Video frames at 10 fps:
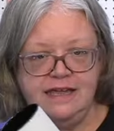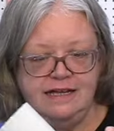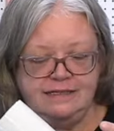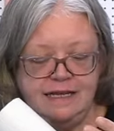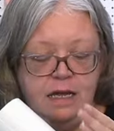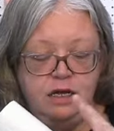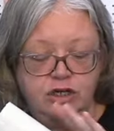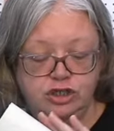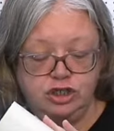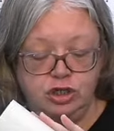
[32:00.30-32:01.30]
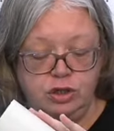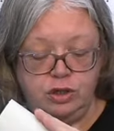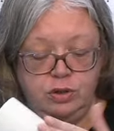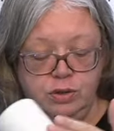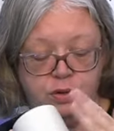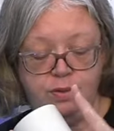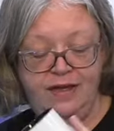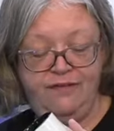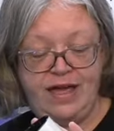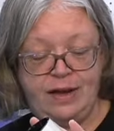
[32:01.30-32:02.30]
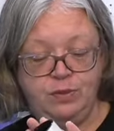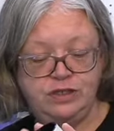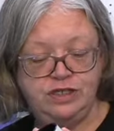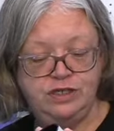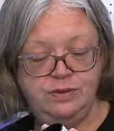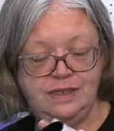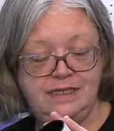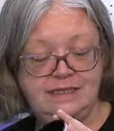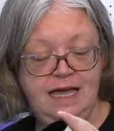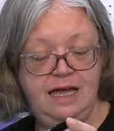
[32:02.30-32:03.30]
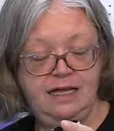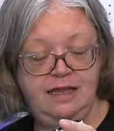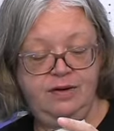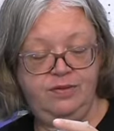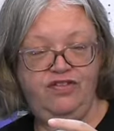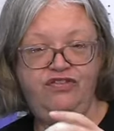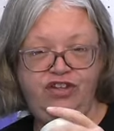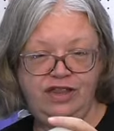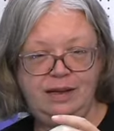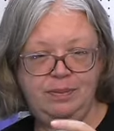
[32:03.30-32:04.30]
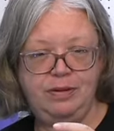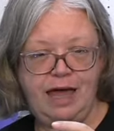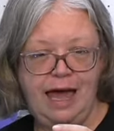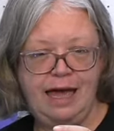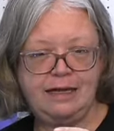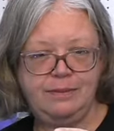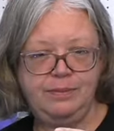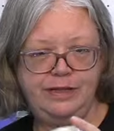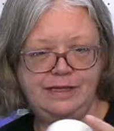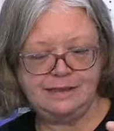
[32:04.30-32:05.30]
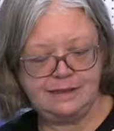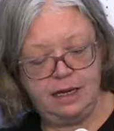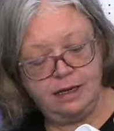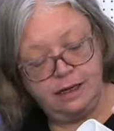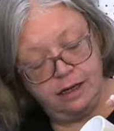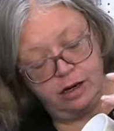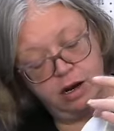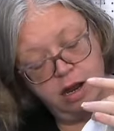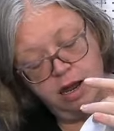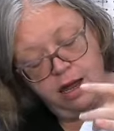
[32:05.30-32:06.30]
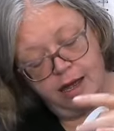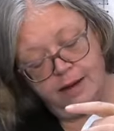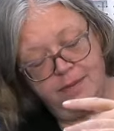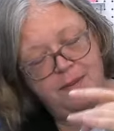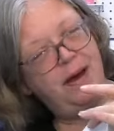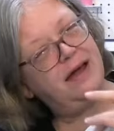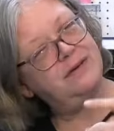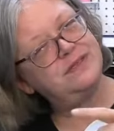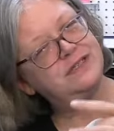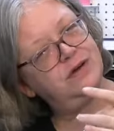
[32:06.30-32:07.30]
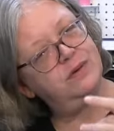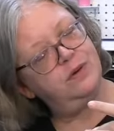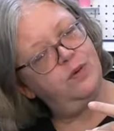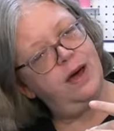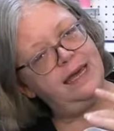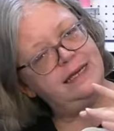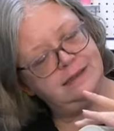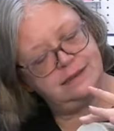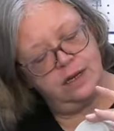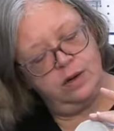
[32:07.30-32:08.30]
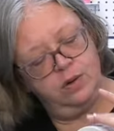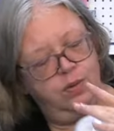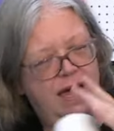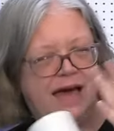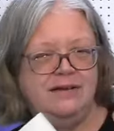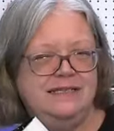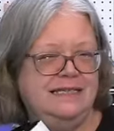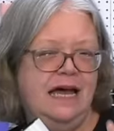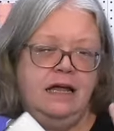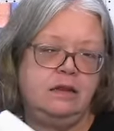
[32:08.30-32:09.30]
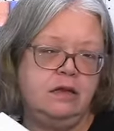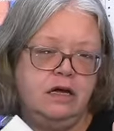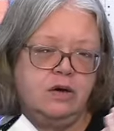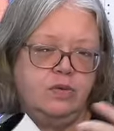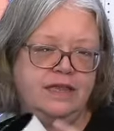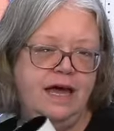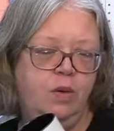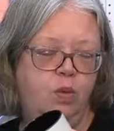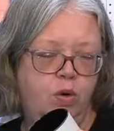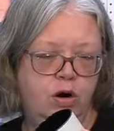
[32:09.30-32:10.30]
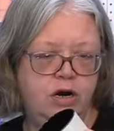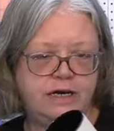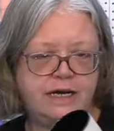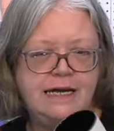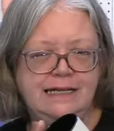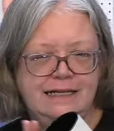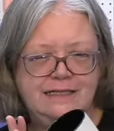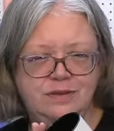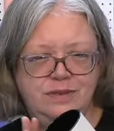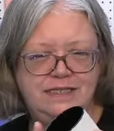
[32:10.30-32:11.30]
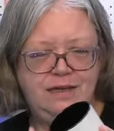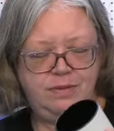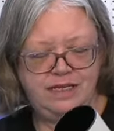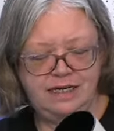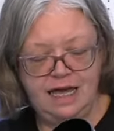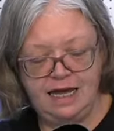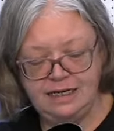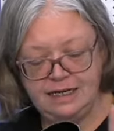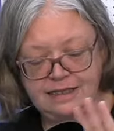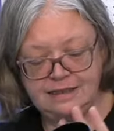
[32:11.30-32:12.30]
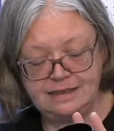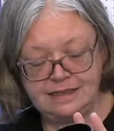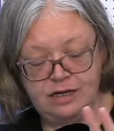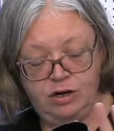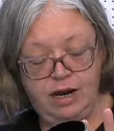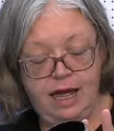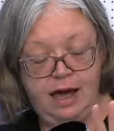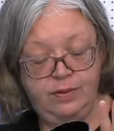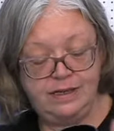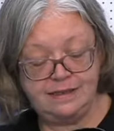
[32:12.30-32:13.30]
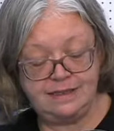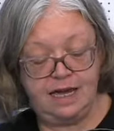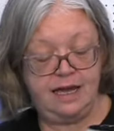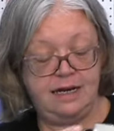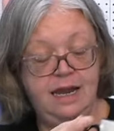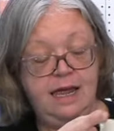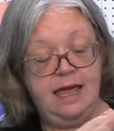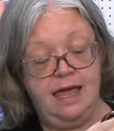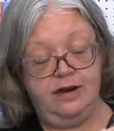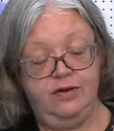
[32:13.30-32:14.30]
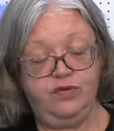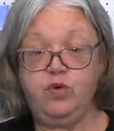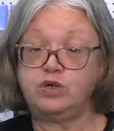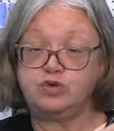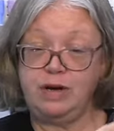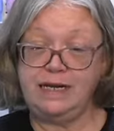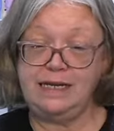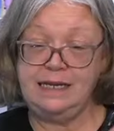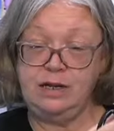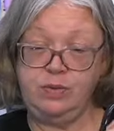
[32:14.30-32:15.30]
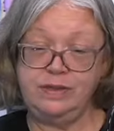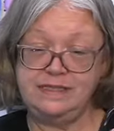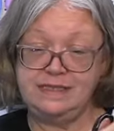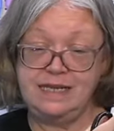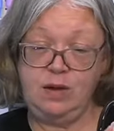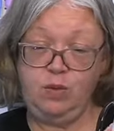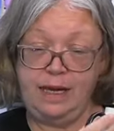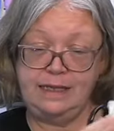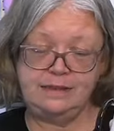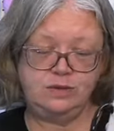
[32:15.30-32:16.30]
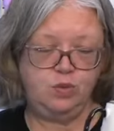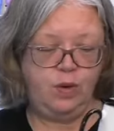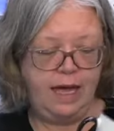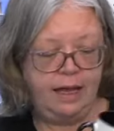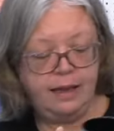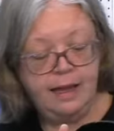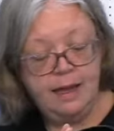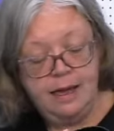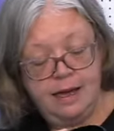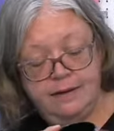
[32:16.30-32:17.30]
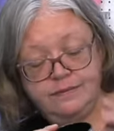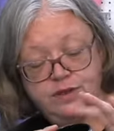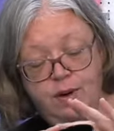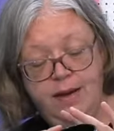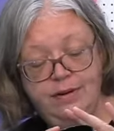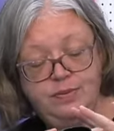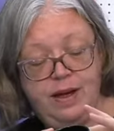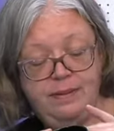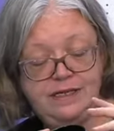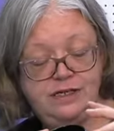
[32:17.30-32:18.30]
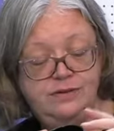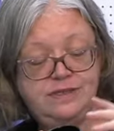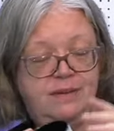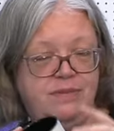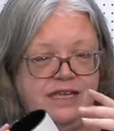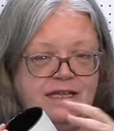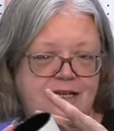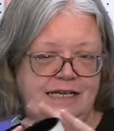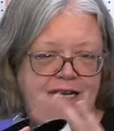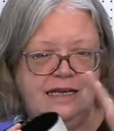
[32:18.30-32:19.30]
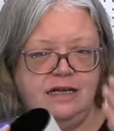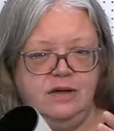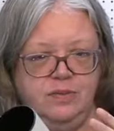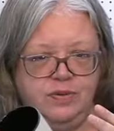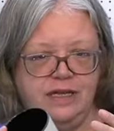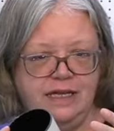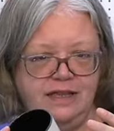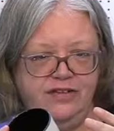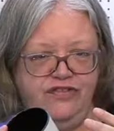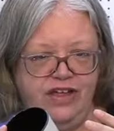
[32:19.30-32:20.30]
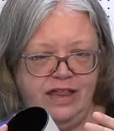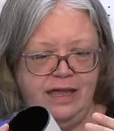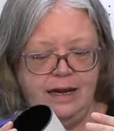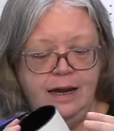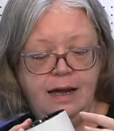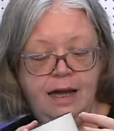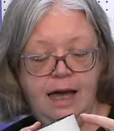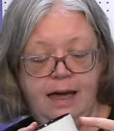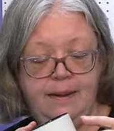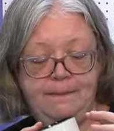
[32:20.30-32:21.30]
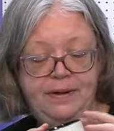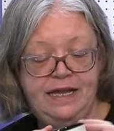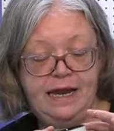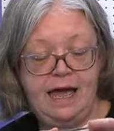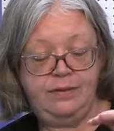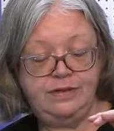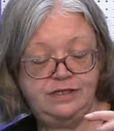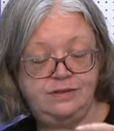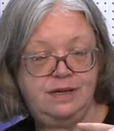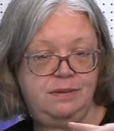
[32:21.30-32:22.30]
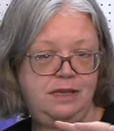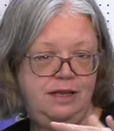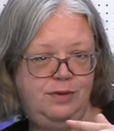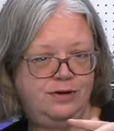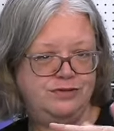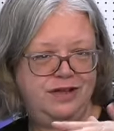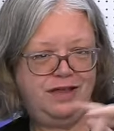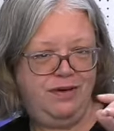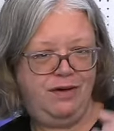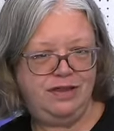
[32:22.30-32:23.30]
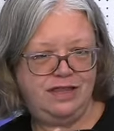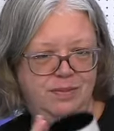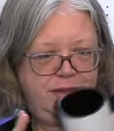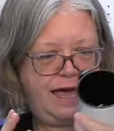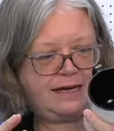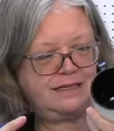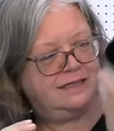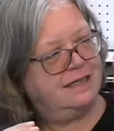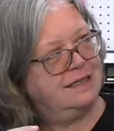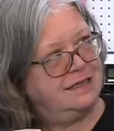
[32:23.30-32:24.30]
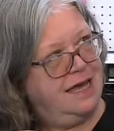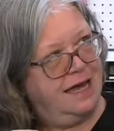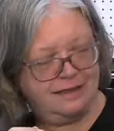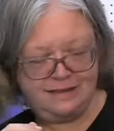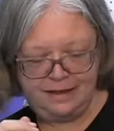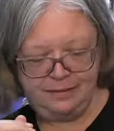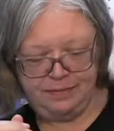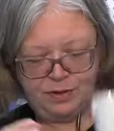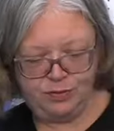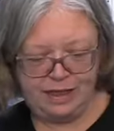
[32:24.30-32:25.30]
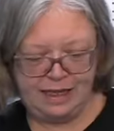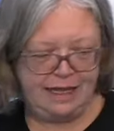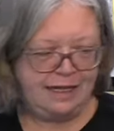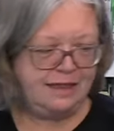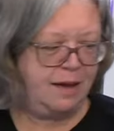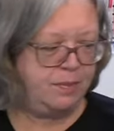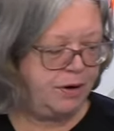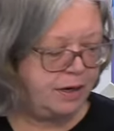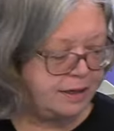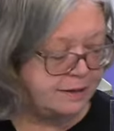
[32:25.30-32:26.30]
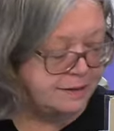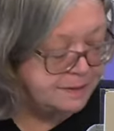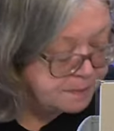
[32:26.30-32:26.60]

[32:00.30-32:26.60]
this. If I were to do a design that was fully black and put this on here, my bottom's still going to be white, so how does that look? Would that work? That's going to be something to kind of consider how we design, and of course right here would stay white as well. So I would probably do something that didn't completely fill it, but I would do something that worked really well with the black that's inside, so really like that product.